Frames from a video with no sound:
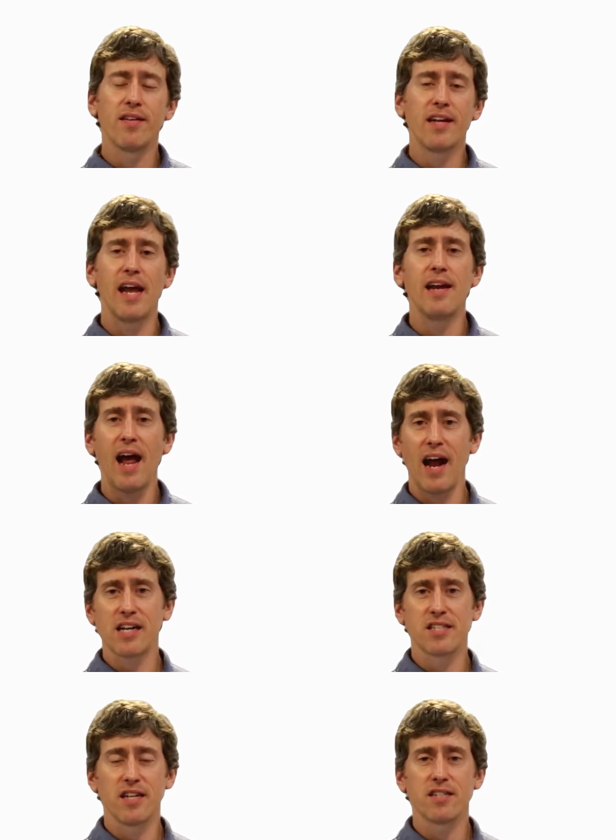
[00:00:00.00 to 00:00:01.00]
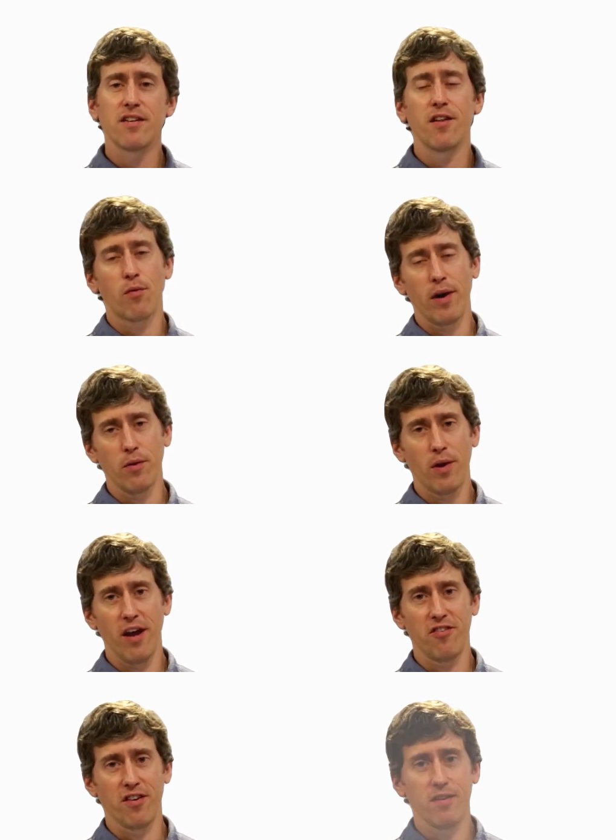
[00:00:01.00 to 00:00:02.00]
to gain access to the right
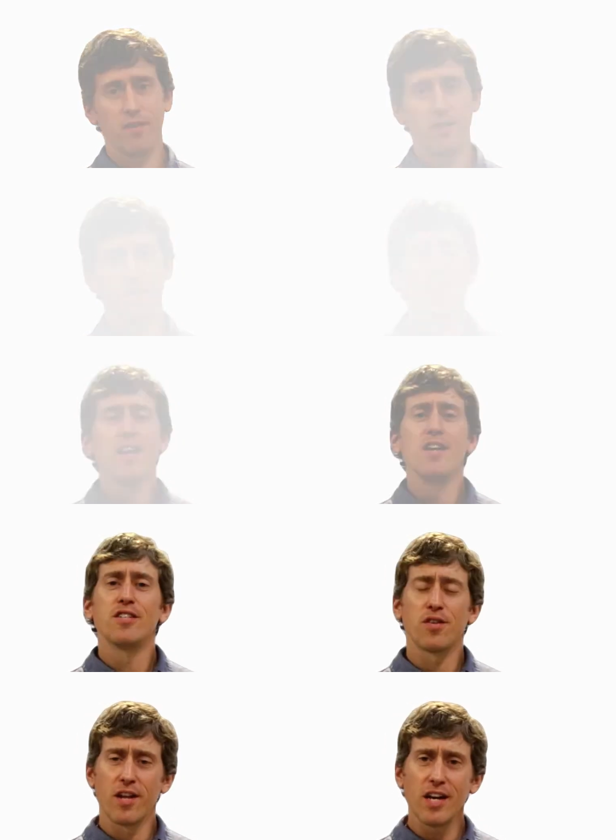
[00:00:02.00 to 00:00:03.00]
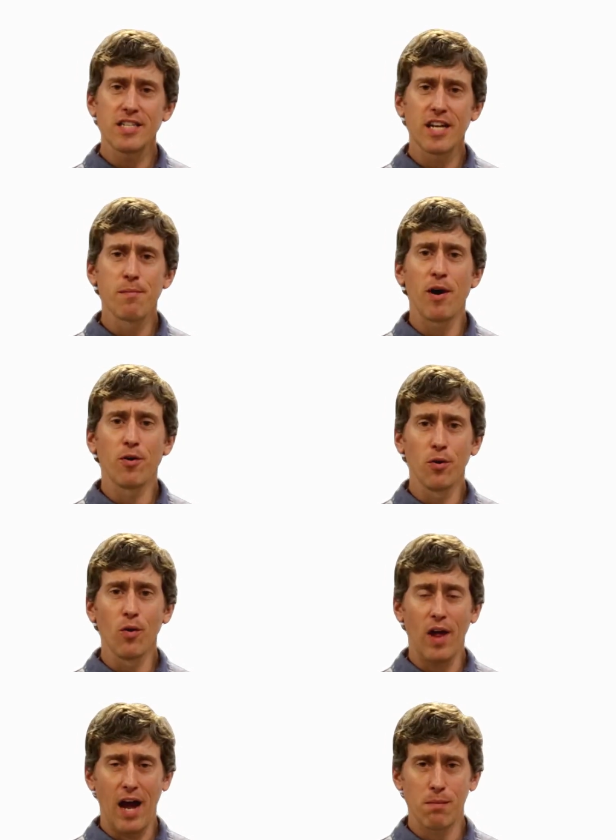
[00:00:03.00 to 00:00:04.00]
location. So the nice thing about
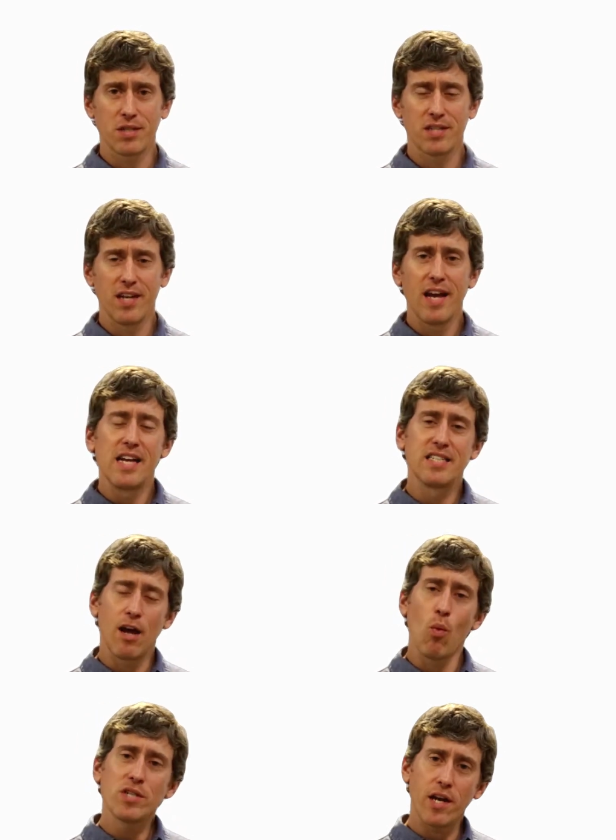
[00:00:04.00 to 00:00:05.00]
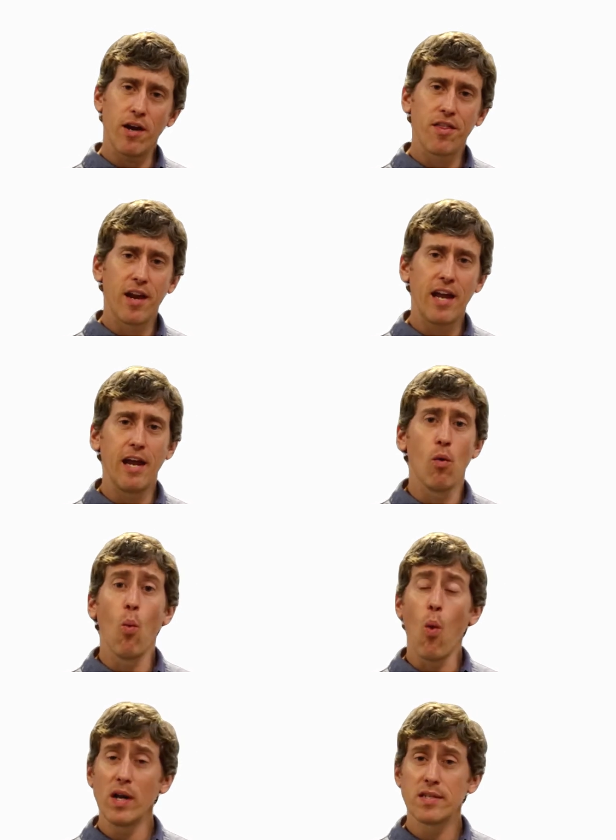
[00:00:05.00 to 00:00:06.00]
Google Apps is that once I authenticate
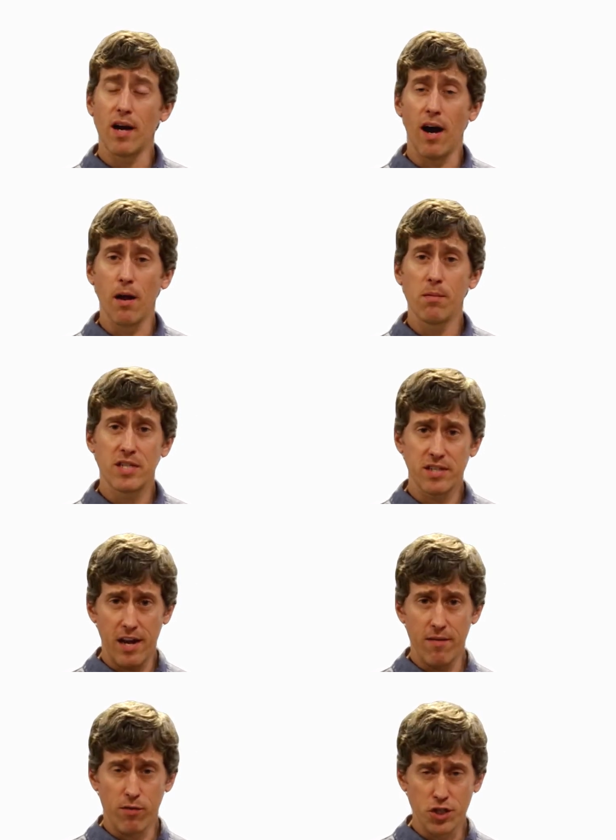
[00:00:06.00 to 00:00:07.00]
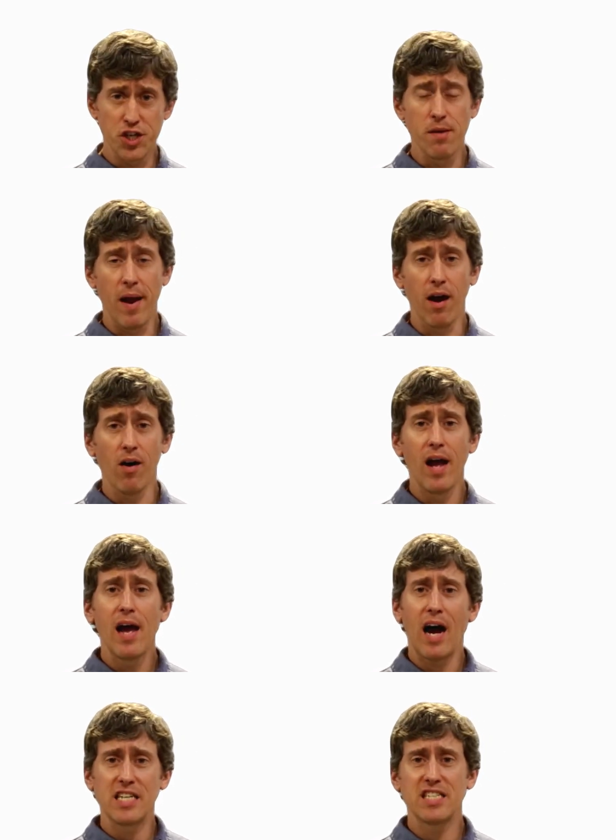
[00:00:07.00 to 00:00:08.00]
one time, say for Gmail,
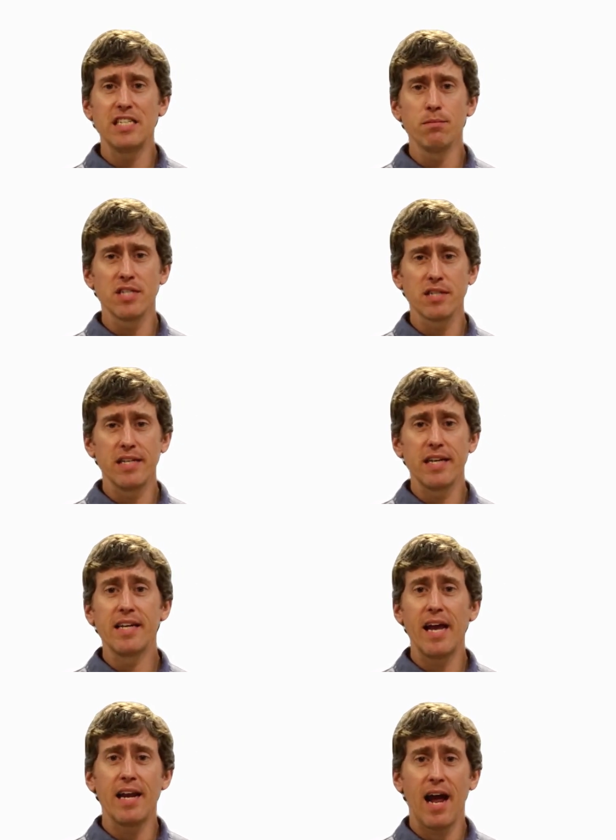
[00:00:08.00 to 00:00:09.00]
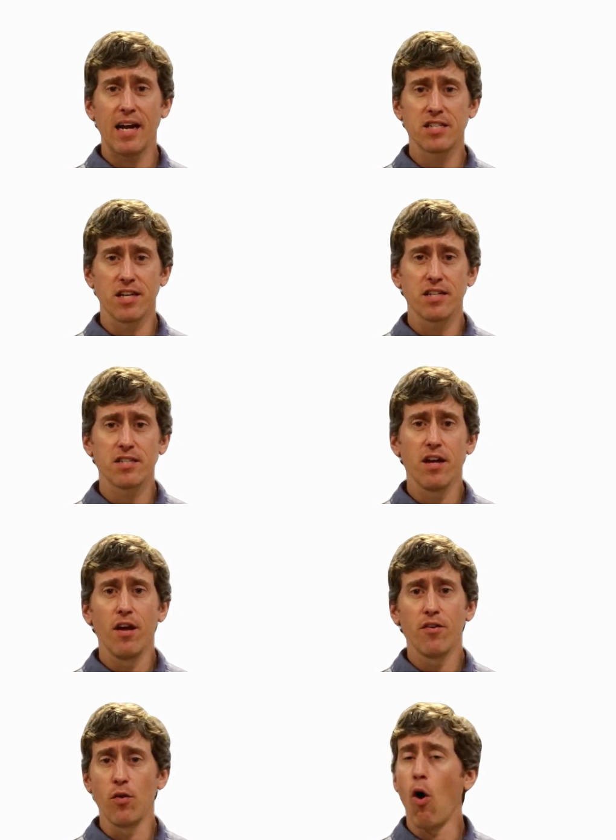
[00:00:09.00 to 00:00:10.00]
I seamlessly gain access
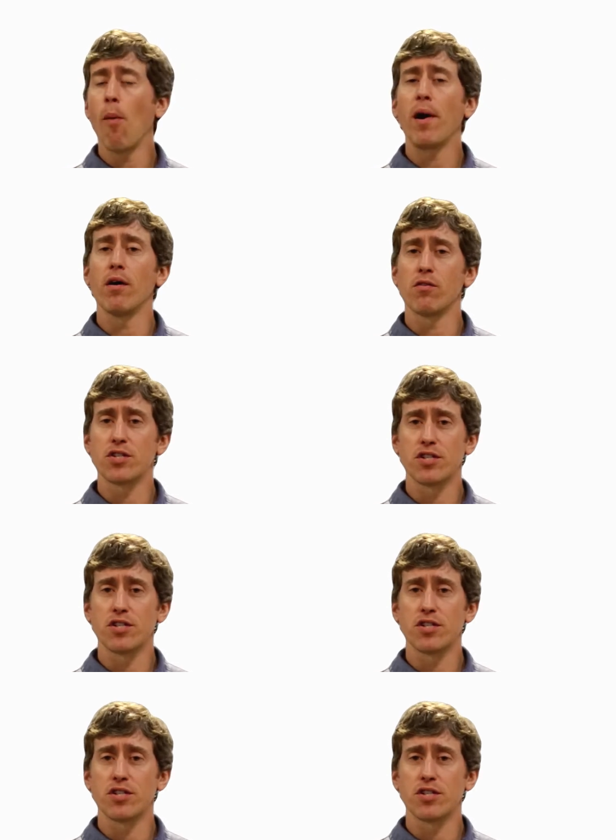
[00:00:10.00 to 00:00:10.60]
to all my other